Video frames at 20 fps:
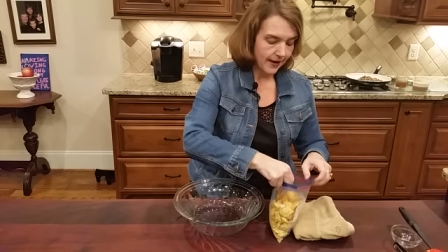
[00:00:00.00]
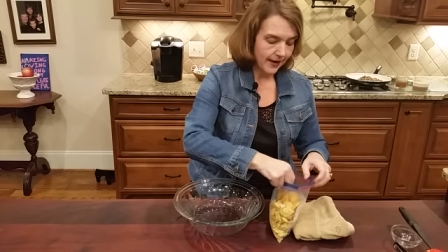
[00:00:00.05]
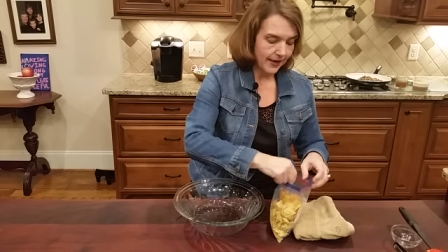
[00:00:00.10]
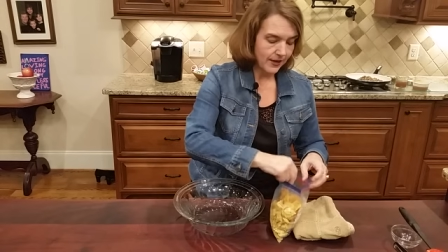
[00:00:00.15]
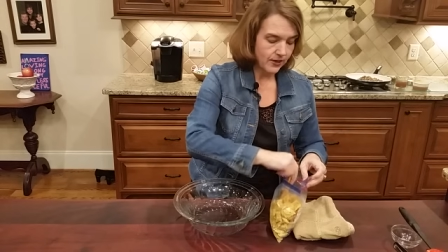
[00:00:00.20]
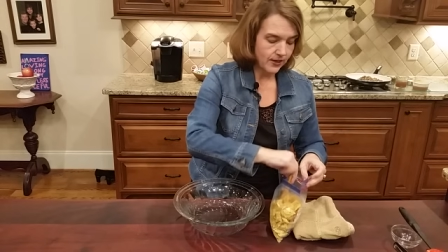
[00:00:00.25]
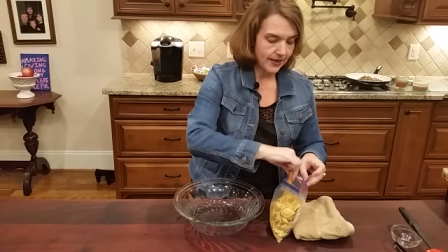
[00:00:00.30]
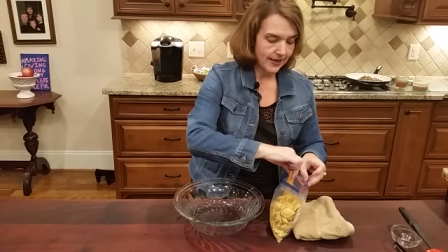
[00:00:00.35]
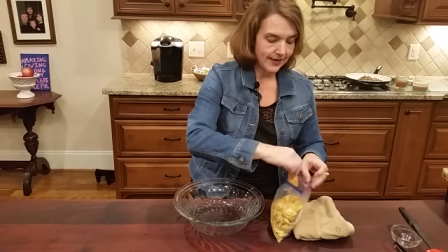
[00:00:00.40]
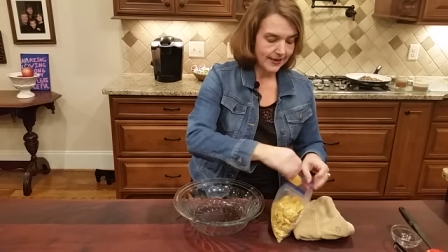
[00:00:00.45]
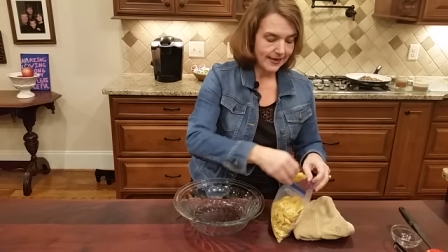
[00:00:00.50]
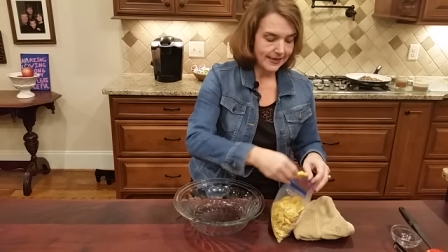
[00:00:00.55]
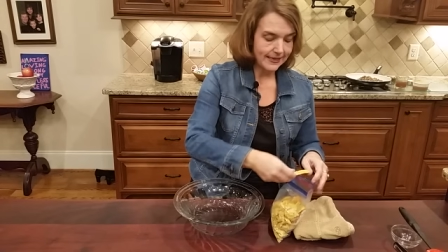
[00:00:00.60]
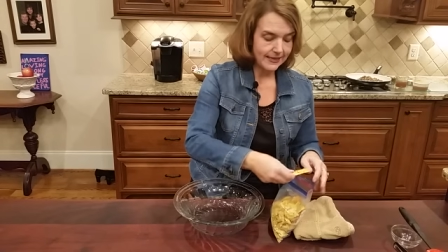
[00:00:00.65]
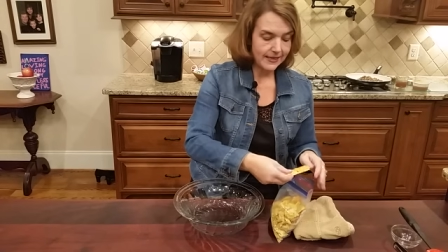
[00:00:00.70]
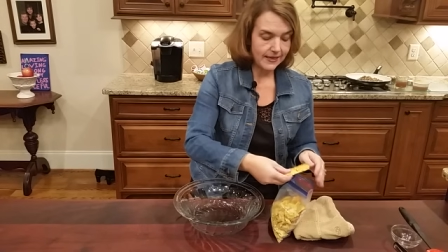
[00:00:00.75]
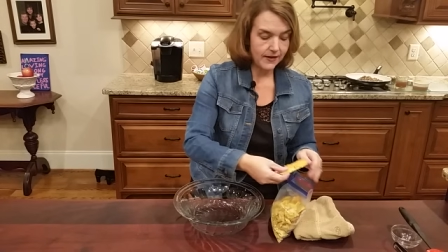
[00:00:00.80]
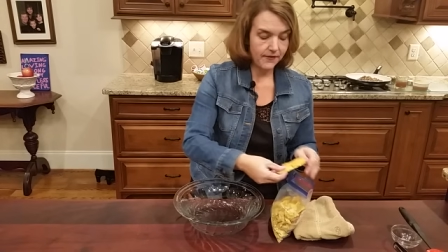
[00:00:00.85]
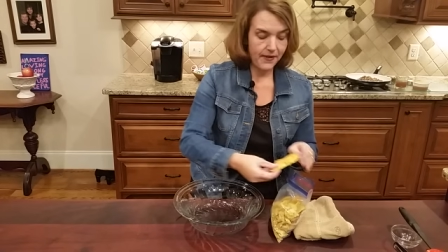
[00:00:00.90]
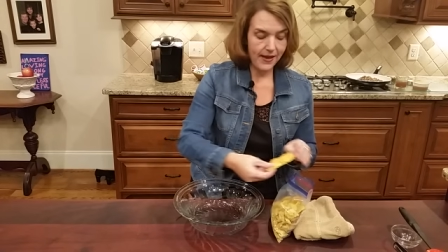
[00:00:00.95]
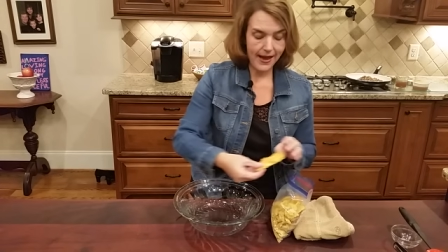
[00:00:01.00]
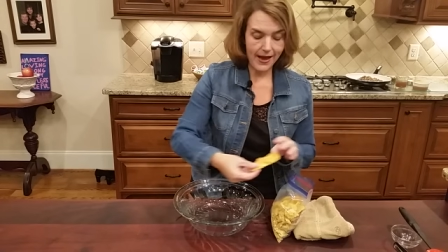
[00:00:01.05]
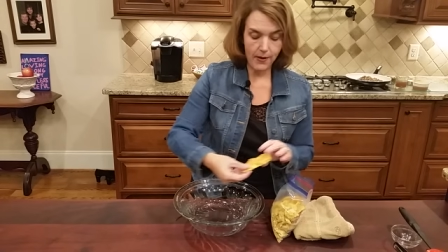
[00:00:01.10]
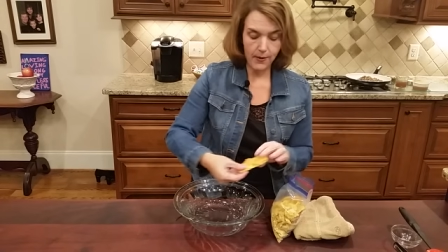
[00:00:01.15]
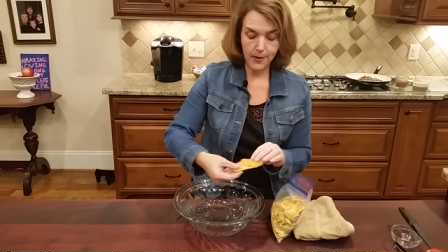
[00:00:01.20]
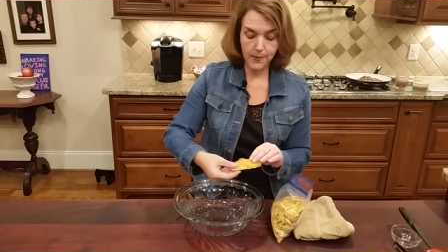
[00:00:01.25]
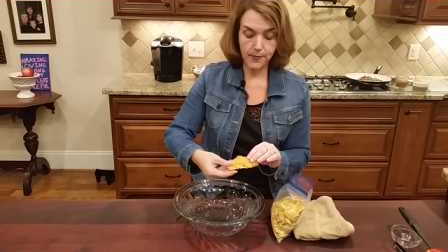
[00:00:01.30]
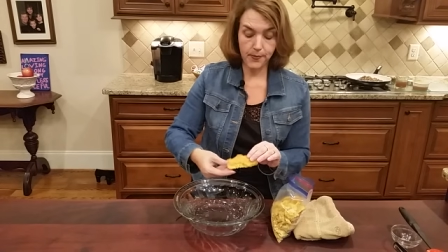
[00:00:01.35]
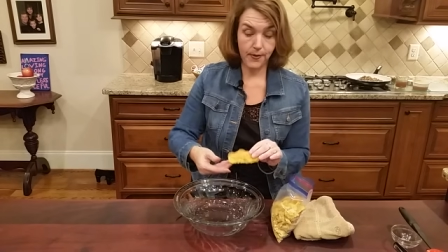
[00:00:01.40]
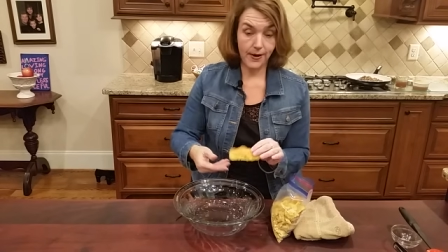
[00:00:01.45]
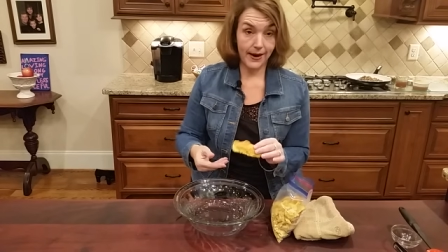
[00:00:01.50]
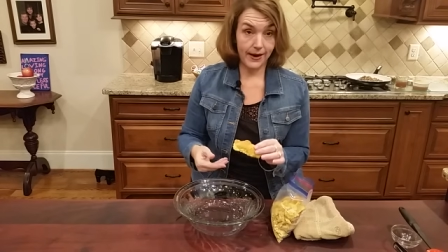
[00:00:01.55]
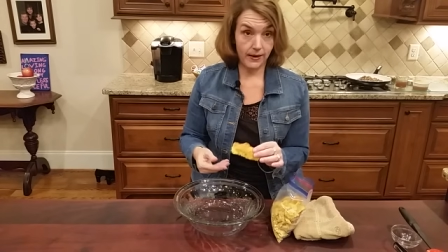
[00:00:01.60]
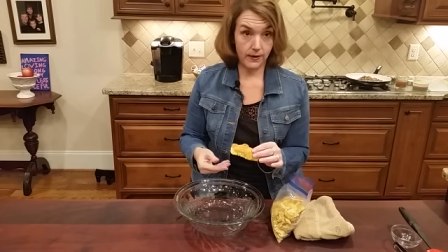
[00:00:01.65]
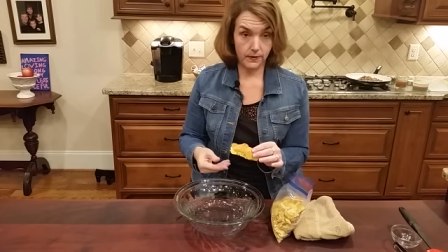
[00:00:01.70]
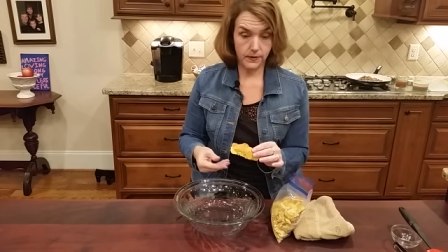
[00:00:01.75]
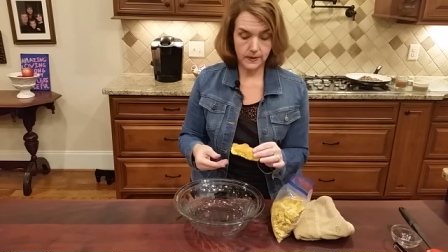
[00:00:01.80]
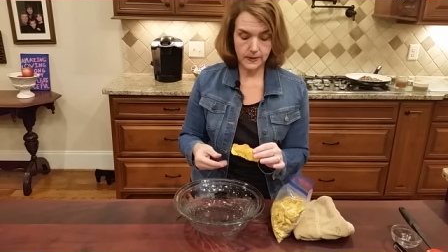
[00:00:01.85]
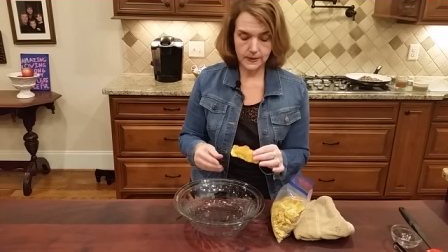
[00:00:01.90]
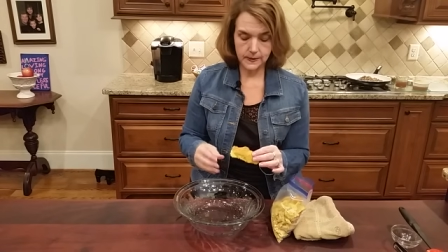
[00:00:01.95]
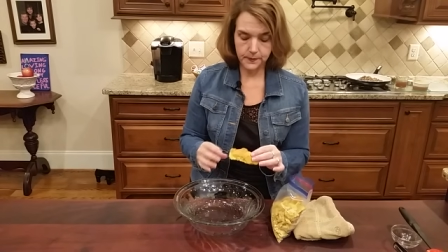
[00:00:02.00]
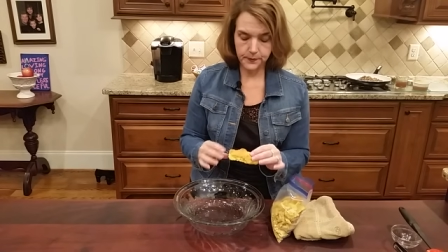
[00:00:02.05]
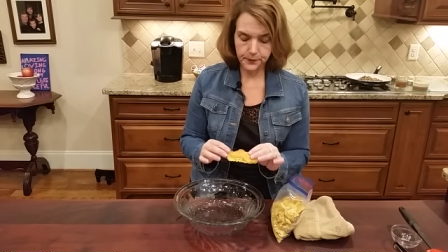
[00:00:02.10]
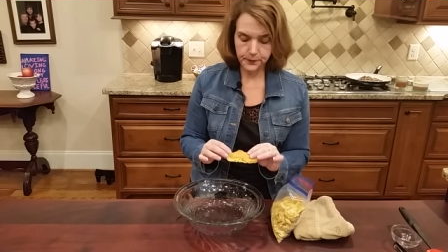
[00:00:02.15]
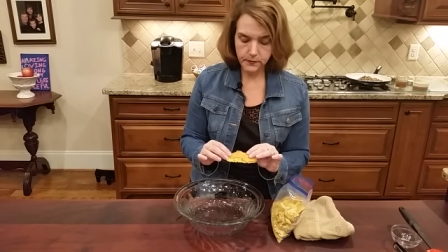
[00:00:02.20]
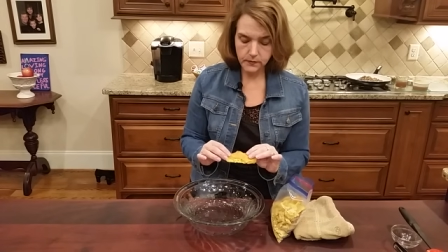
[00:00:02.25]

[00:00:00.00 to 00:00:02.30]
and you get an idea of how it browns,